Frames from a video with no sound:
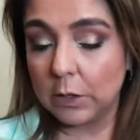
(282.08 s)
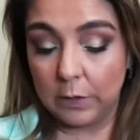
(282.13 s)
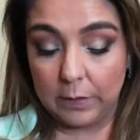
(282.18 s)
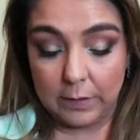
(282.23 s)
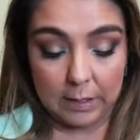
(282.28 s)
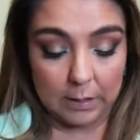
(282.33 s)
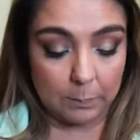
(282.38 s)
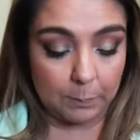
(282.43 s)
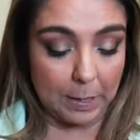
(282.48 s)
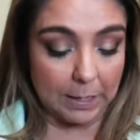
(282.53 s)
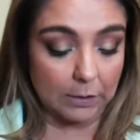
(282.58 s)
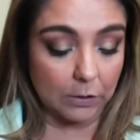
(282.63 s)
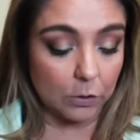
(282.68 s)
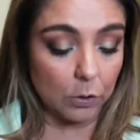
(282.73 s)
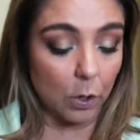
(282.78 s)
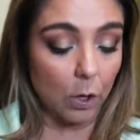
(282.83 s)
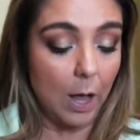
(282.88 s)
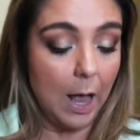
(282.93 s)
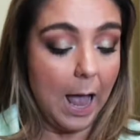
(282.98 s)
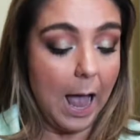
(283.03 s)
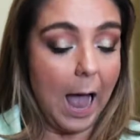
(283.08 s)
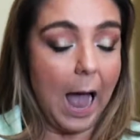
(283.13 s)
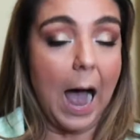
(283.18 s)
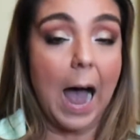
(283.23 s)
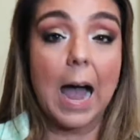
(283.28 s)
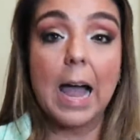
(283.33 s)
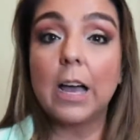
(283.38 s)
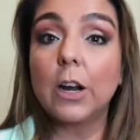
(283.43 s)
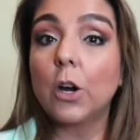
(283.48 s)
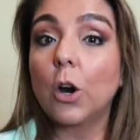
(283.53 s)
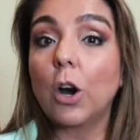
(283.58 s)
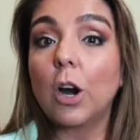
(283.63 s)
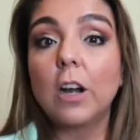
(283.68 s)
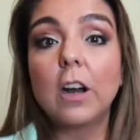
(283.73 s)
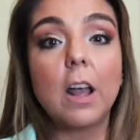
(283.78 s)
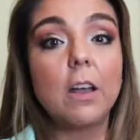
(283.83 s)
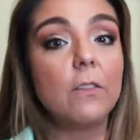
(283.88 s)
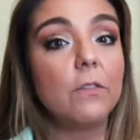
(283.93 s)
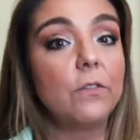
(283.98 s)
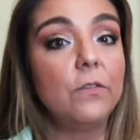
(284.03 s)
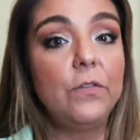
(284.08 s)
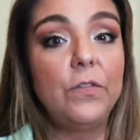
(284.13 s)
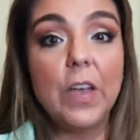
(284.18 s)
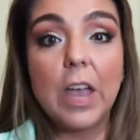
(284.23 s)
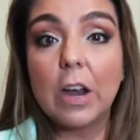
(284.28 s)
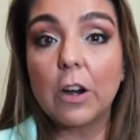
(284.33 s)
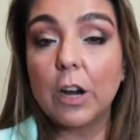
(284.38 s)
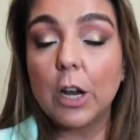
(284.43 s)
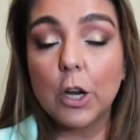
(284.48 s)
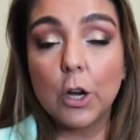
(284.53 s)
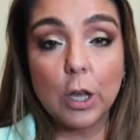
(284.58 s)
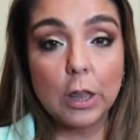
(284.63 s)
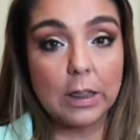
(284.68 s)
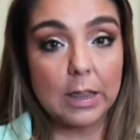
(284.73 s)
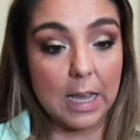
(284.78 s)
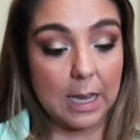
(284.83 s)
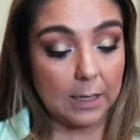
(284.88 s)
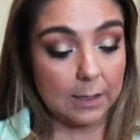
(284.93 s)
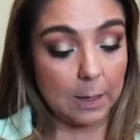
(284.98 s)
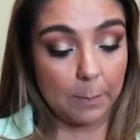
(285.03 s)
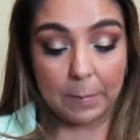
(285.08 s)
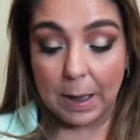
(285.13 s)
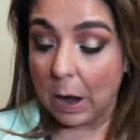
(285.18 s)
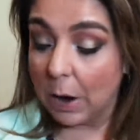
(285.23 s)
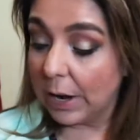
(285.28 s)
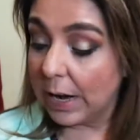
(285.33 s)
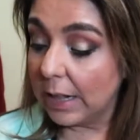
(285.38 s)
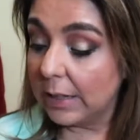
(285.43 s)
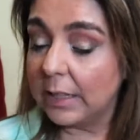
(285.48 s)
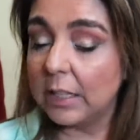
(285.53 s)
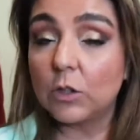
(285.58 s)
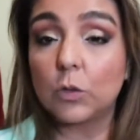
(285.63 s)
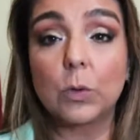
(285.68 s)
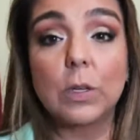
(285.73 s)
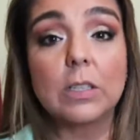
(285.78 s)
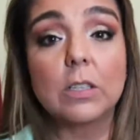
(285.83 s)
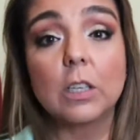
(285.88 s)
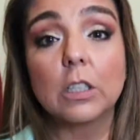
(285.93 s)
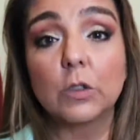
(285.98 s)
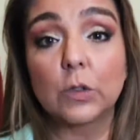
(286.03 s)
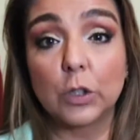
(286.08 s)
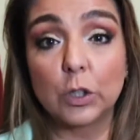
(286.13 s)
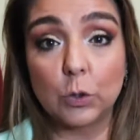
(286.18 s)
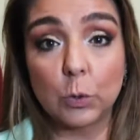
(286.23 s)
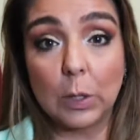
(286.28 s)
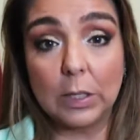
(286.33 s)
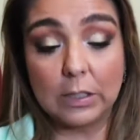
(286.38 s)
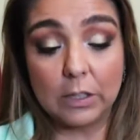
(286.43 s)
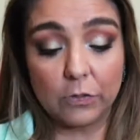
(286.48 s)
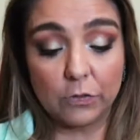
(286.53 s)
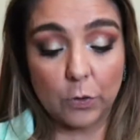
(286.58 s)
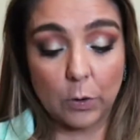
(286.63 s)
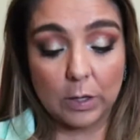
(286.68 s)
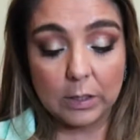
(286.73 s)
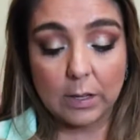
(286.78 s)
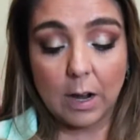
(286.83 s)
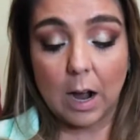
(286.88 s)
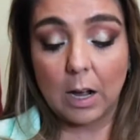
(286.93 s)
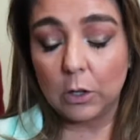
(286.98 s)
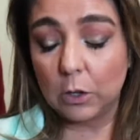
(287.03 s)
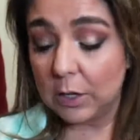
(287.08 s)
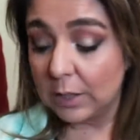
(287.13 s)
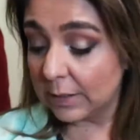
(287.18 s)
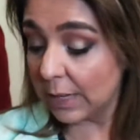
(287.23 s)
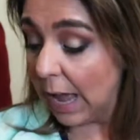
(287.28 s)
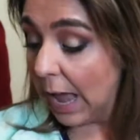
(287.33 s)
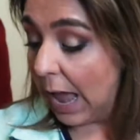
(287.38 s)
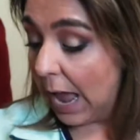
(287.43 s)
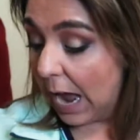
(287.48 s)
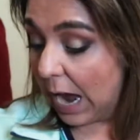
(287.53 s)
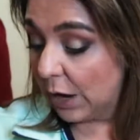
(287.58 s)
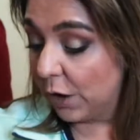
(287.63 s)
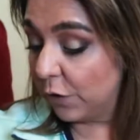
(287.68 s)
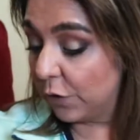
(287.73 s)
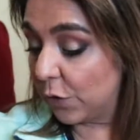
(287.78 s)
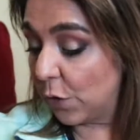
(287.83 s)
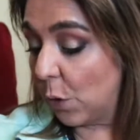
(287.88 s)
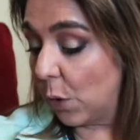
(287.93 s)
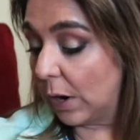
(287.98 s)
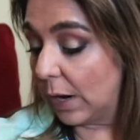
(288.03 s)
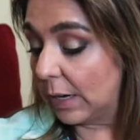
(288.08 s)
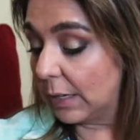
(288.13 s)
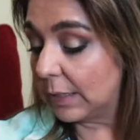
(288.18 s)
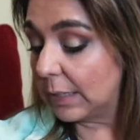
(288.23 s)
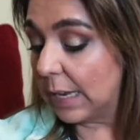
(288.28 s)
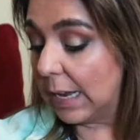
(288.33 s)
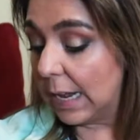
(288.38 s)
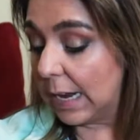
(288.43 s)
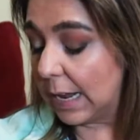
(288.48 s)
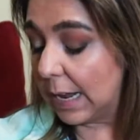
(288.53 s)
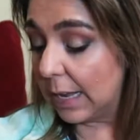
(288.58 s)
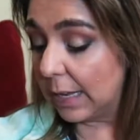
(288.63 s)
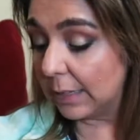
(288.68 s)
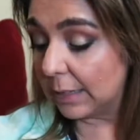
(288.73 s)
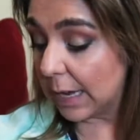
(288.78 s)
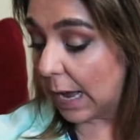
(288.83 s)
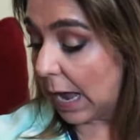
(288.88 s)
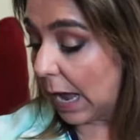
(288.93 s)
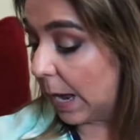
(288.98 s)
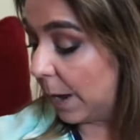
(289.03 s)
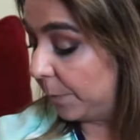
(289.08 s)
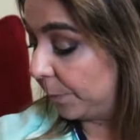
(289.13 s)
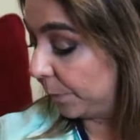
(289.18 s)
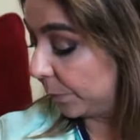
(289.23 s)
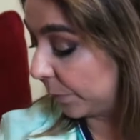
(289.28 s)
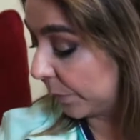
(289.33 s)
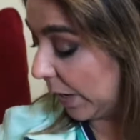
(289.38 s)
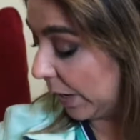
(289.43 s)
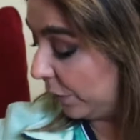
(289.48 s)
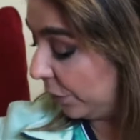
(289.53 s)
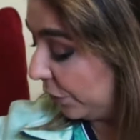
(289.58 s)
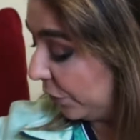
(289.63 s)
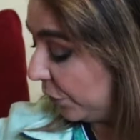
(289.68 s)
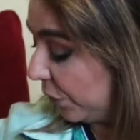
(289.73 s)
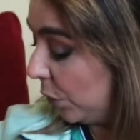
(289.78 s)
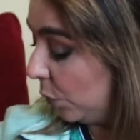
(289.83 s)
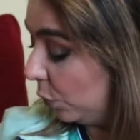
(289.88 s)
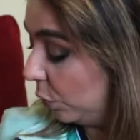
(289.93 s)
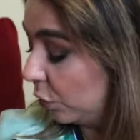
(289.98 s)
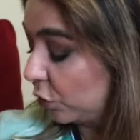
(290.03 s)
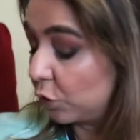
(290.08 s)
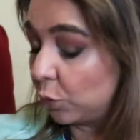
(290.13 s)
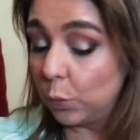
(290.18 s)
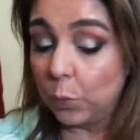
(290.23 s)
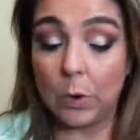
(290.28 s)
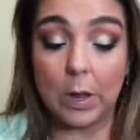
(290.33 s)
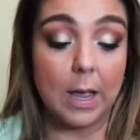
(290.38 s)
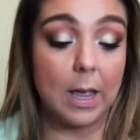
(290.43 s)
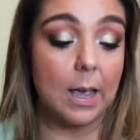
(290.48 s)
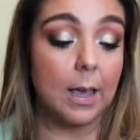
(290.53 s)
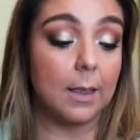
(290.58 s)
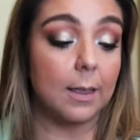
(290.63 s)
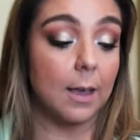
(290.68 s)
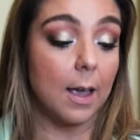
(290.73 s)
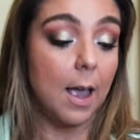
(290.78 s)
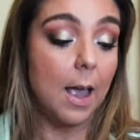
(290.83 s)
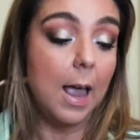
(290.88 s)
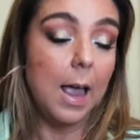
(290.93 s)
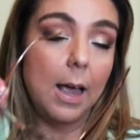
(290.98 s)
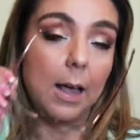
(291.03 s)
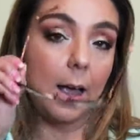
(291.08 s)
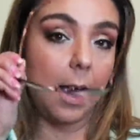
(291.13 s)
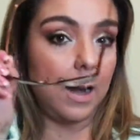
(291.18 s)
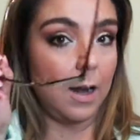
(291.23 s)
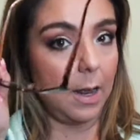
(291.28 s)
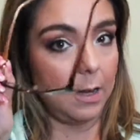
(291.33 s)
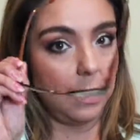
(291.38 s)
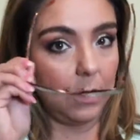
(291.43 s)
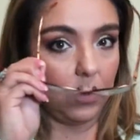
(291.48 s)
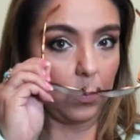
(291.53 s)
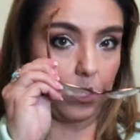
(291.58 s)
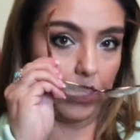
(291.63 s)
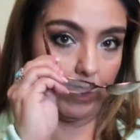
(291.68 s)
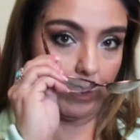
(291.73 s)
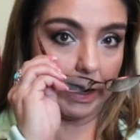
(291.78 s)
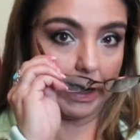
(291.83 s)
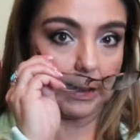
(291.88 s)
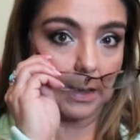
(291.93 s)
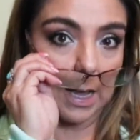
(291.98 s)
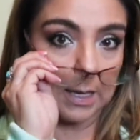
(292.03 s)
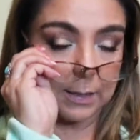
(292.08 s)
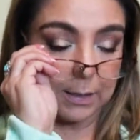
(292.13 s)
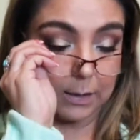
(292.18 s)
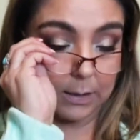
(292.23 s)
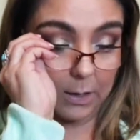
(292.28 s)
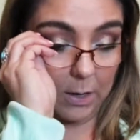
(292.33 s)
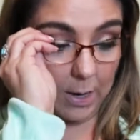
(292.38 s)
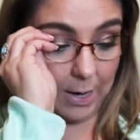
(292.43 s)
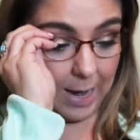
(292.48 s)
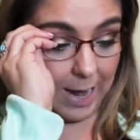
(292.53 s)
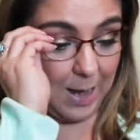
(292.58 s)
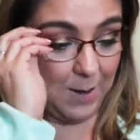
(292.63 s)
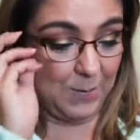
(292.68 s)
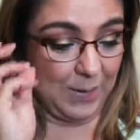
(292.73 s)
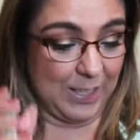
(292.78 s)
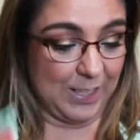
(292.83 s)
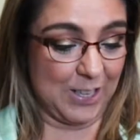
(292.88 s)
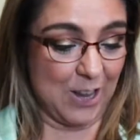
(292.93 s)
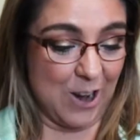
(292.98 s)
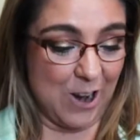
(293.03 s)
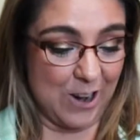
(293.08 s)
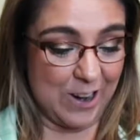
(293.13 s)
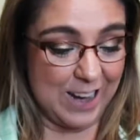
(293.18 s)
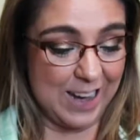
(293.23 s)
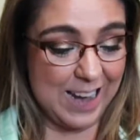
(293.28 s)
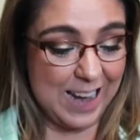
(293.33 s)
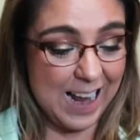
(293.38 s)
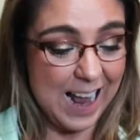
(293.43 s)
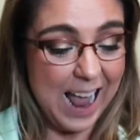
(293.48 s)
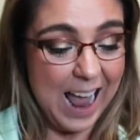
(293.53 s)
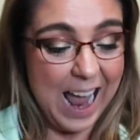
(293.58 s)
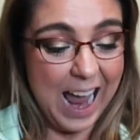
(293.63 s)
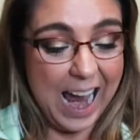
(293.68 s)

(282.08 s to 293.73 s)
on this pencil. I had heard very good things about it. This retails for $24, and of course it is infused with, and I need to put my glasses on, I'm sorry.